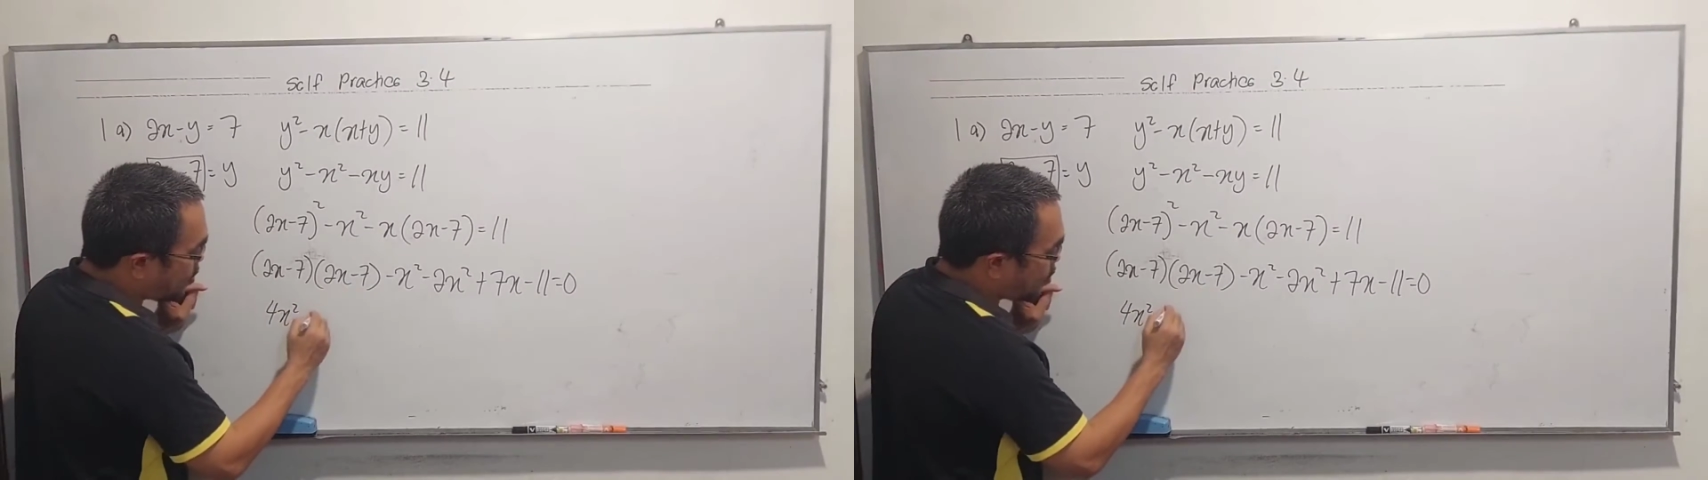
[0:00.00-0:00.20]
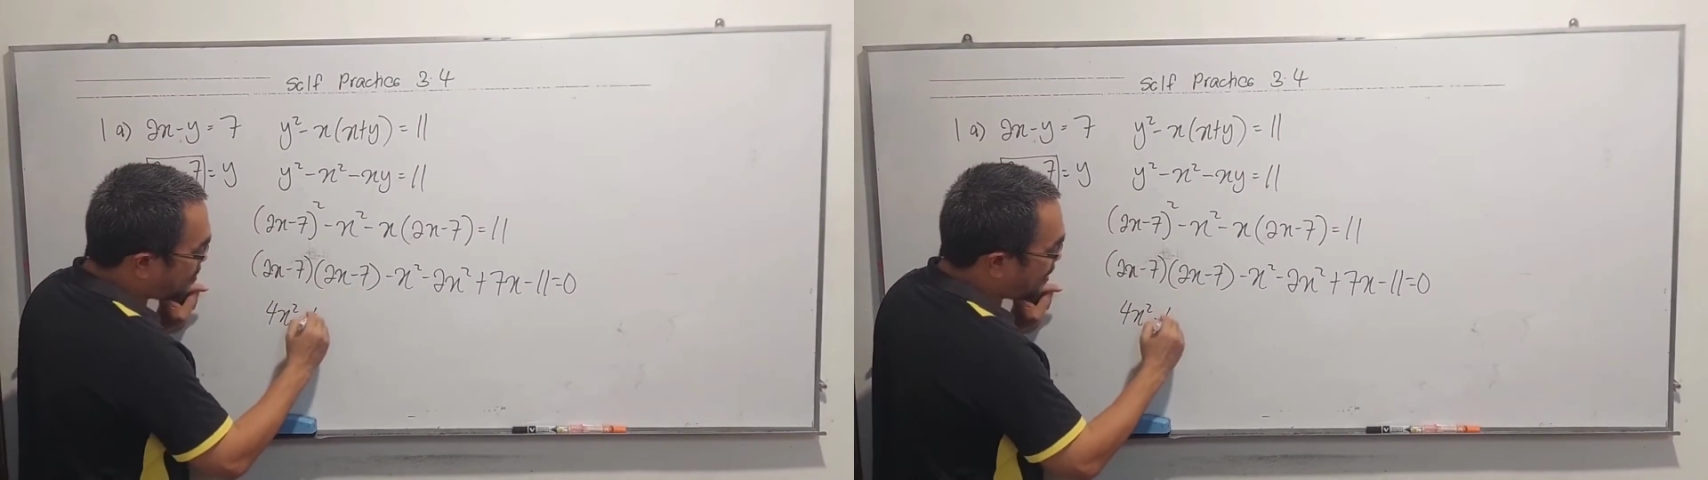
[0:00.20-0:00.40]

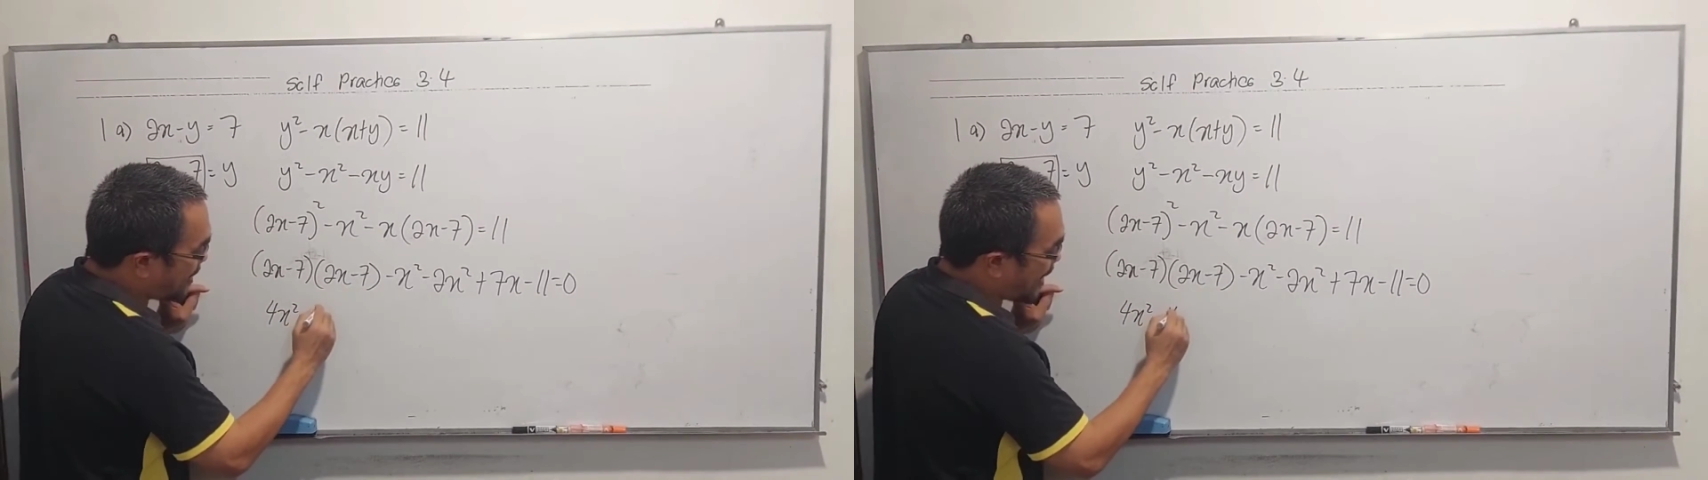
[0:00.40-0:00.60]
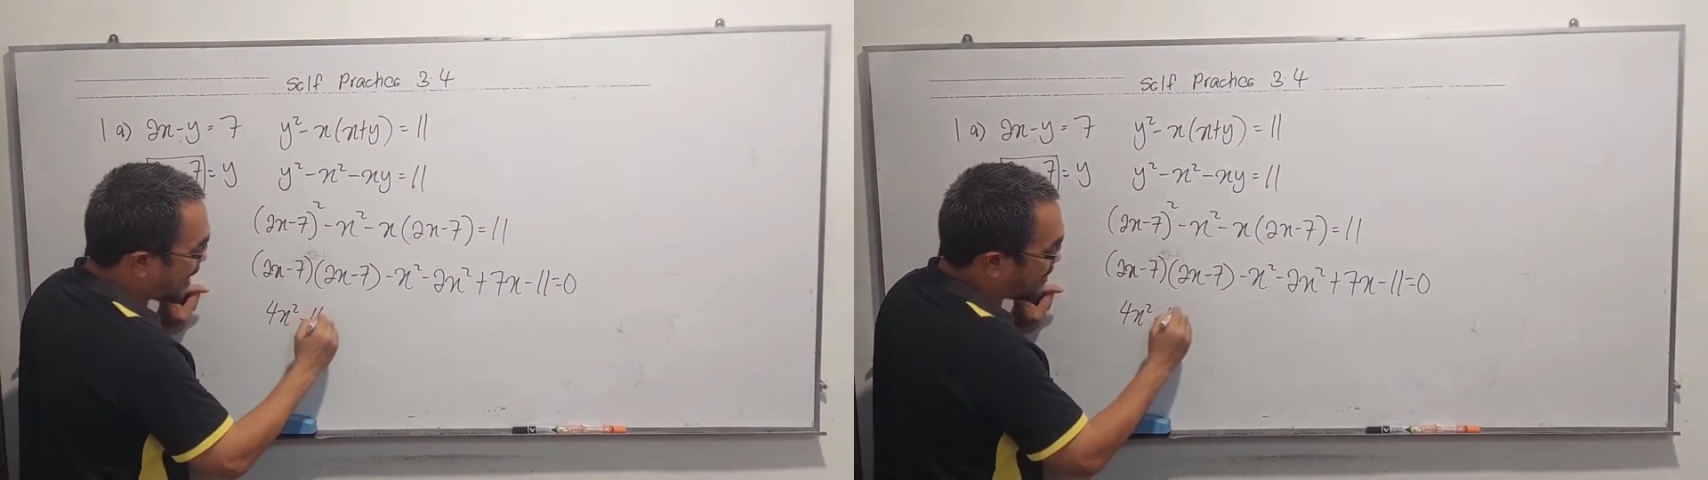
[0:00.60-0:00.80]
will be
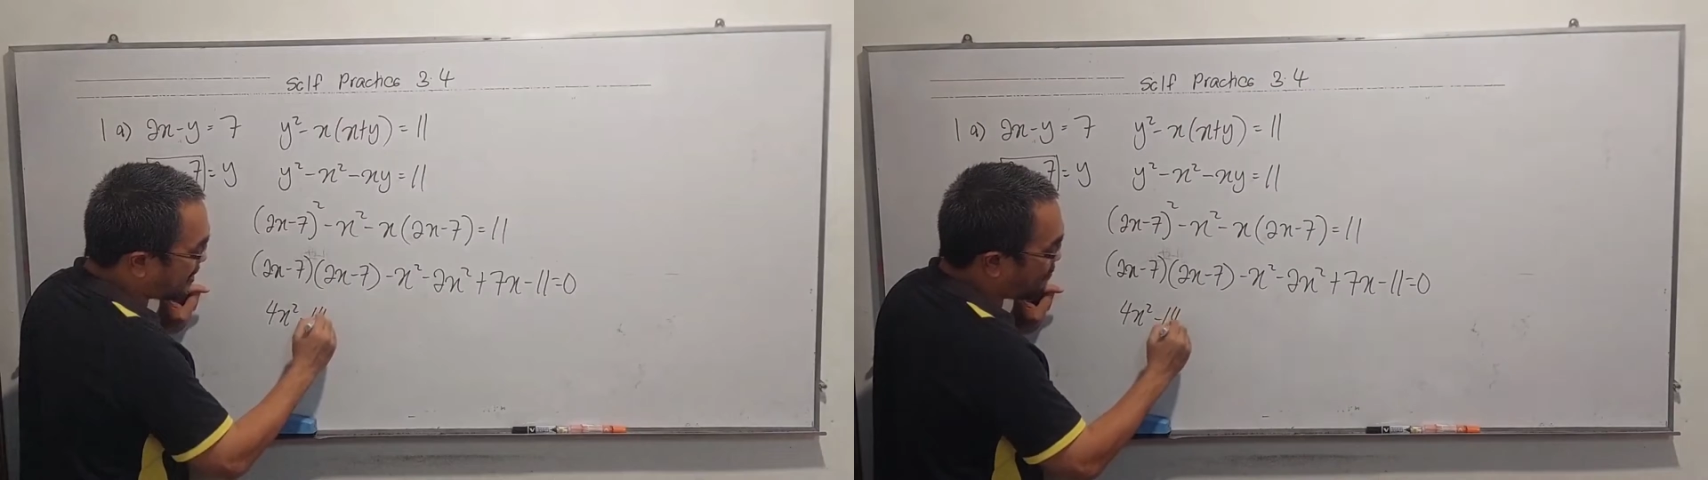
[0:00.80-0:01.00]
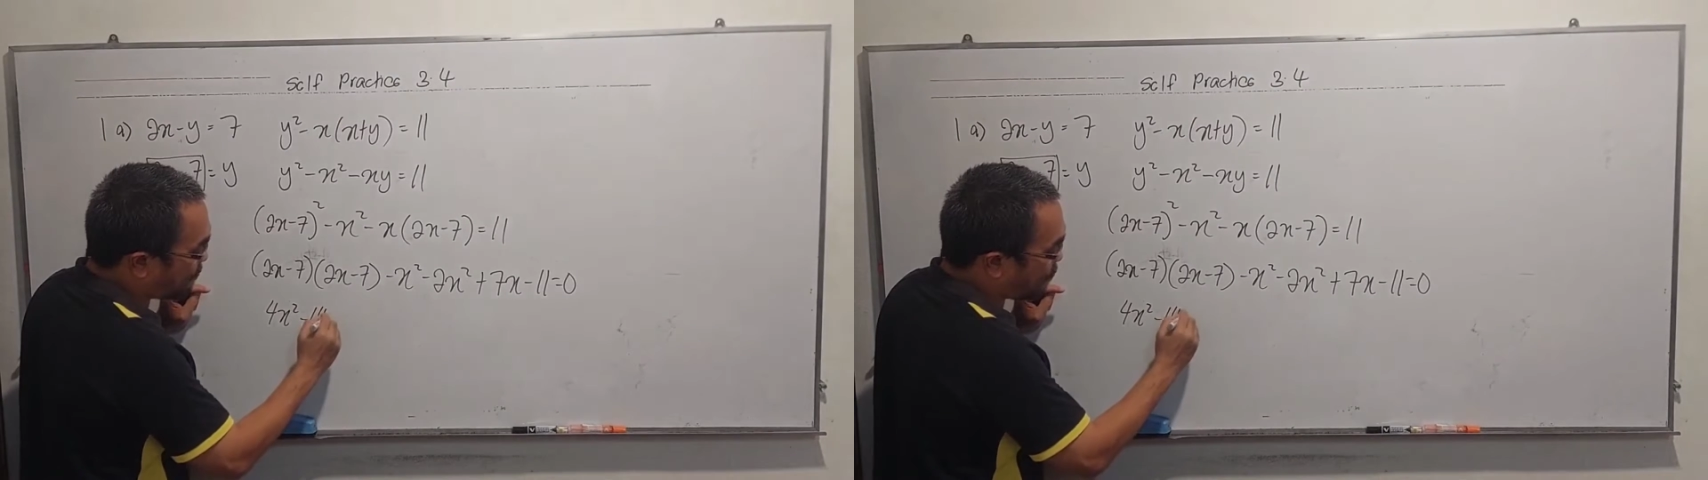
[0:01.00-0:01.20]

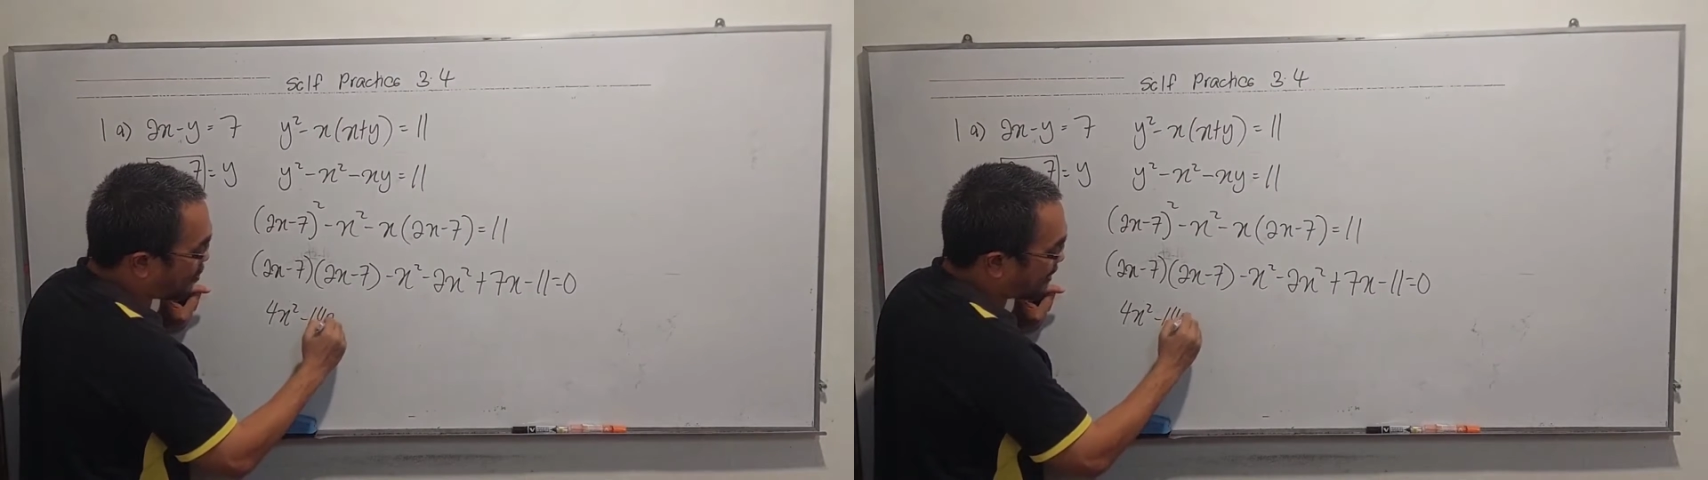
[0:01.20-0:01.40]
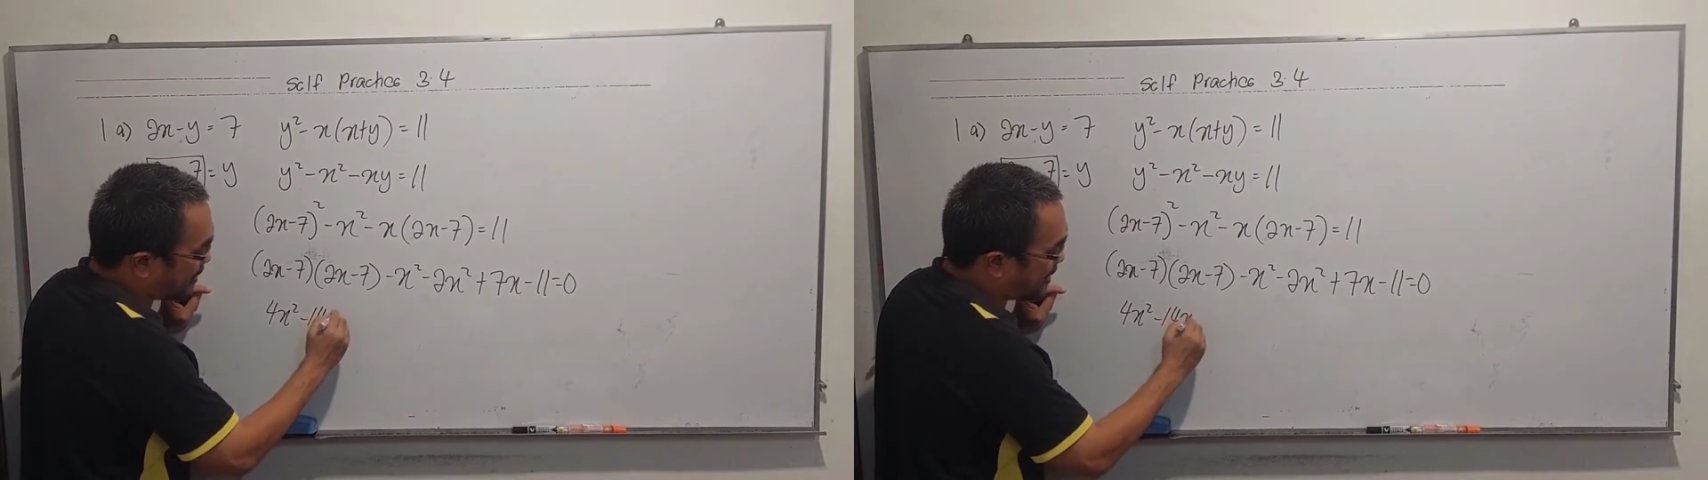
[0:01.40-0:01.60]
negative
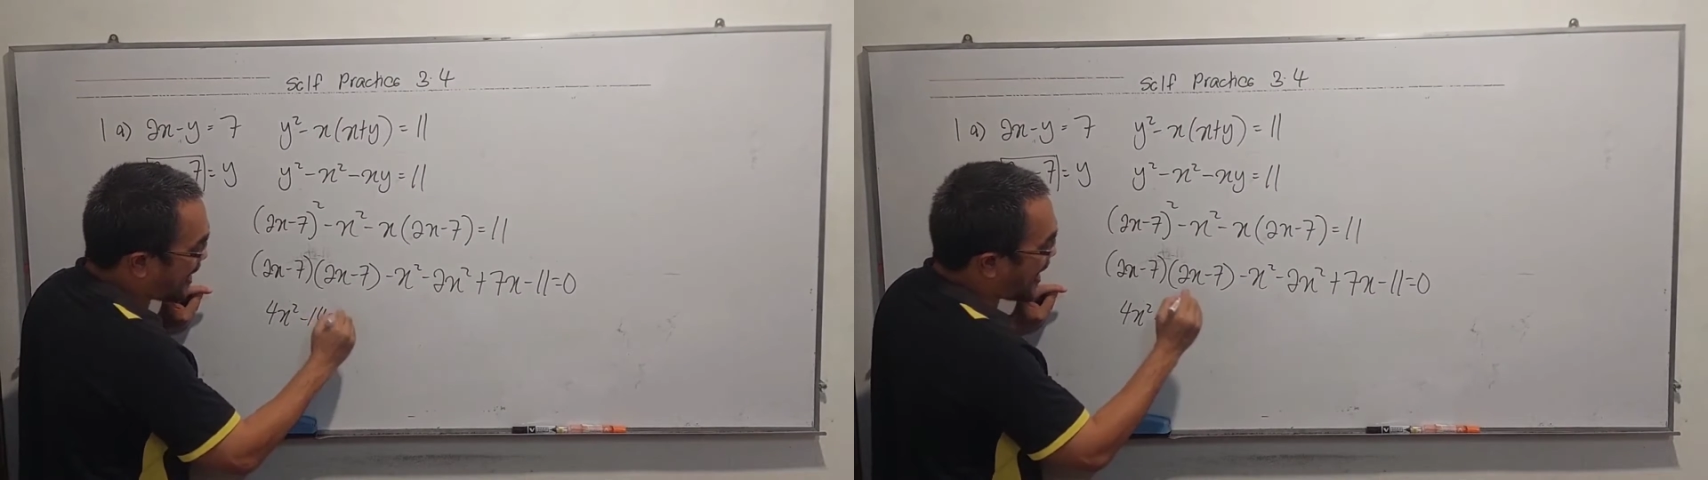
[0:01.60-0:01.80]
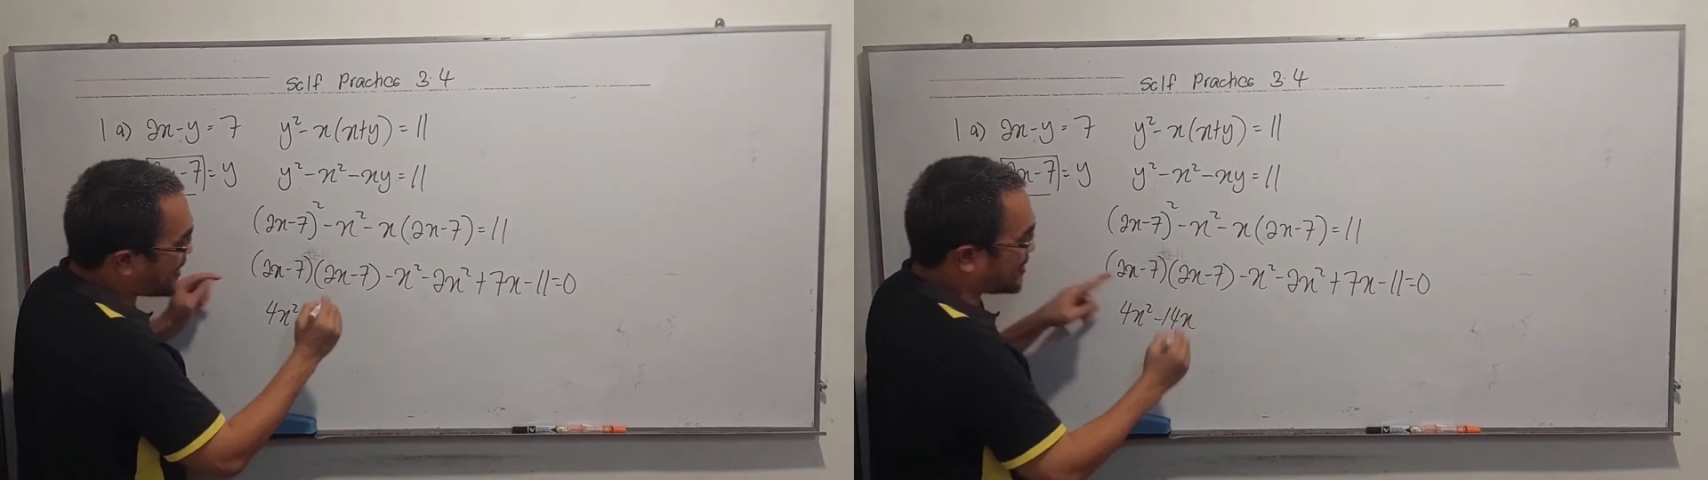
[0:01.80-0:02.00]

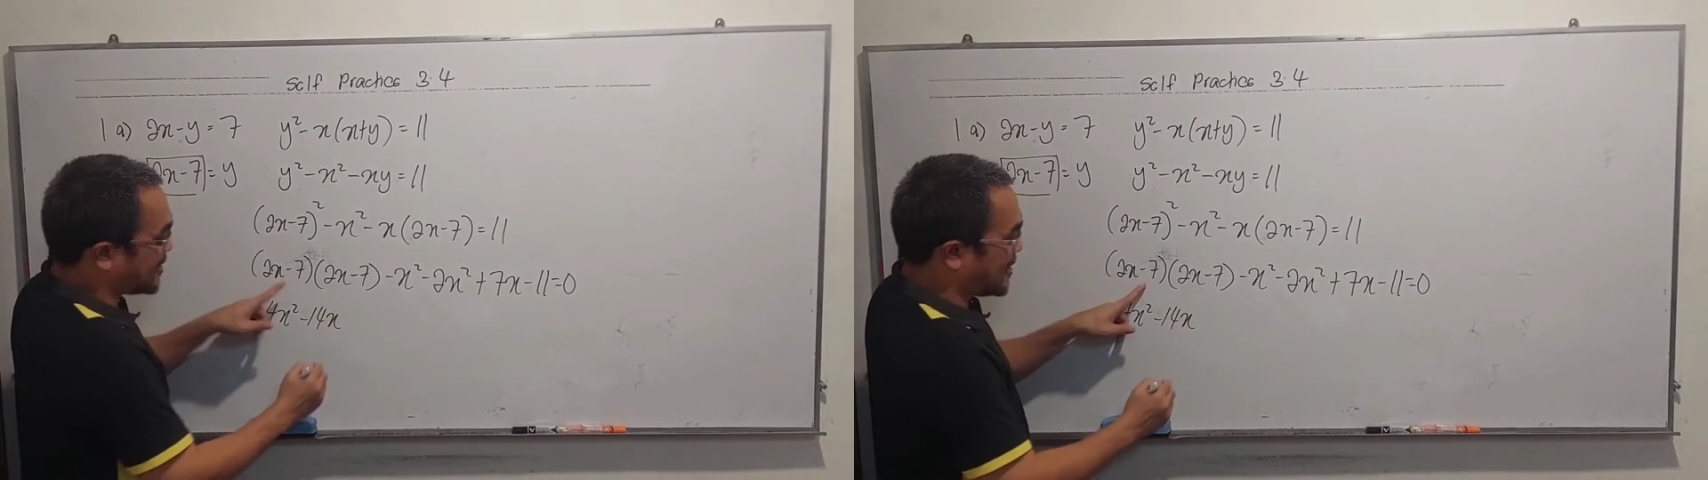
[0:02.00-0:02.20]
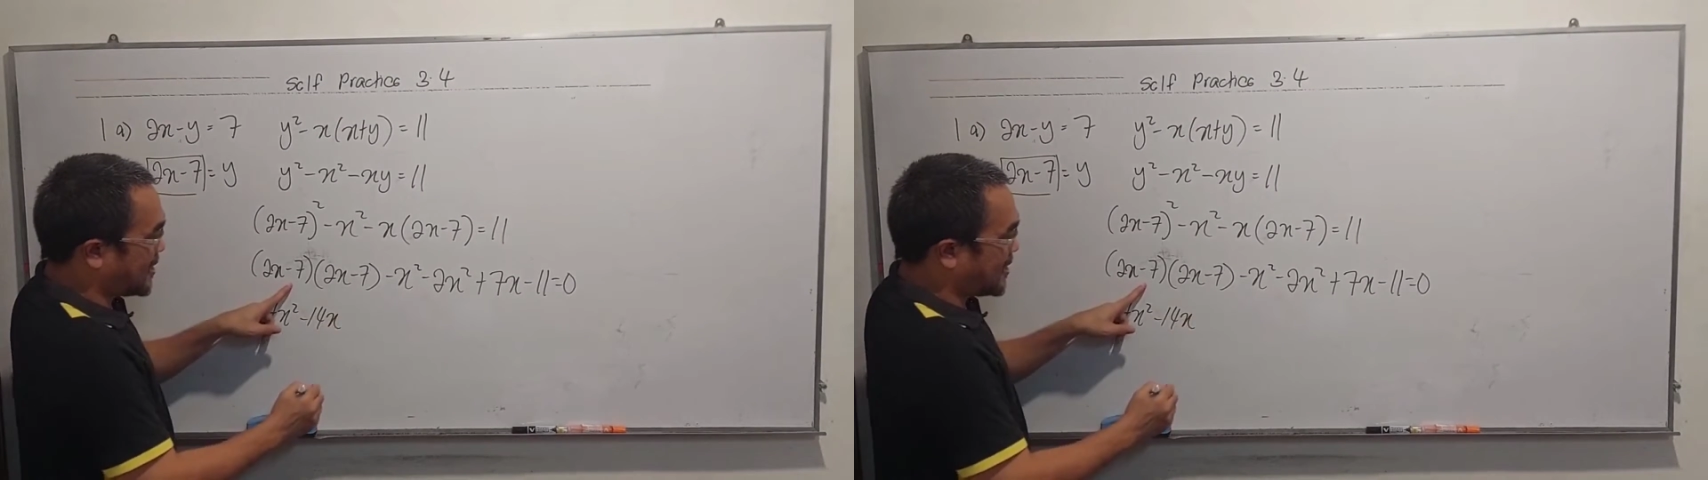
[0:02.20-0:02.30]
14x.